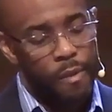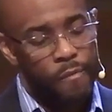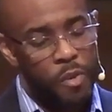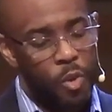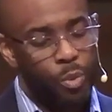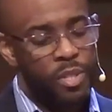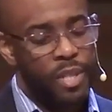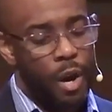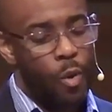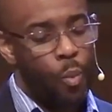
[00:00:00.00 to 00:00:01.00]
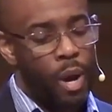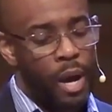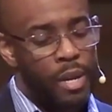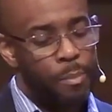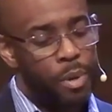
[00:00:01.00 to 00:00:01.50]
filled it with sour
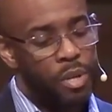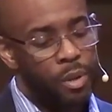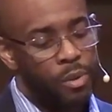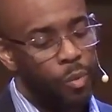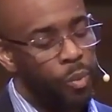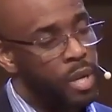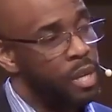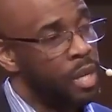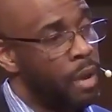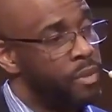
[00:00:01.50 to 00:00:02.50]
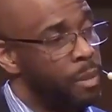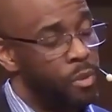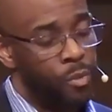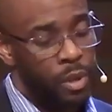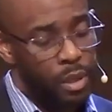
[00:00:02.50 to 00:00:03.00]
wine, and put it on a reed and gave it to him
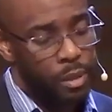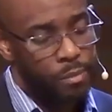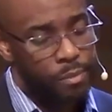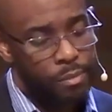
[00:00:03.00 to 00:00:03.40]
to drink.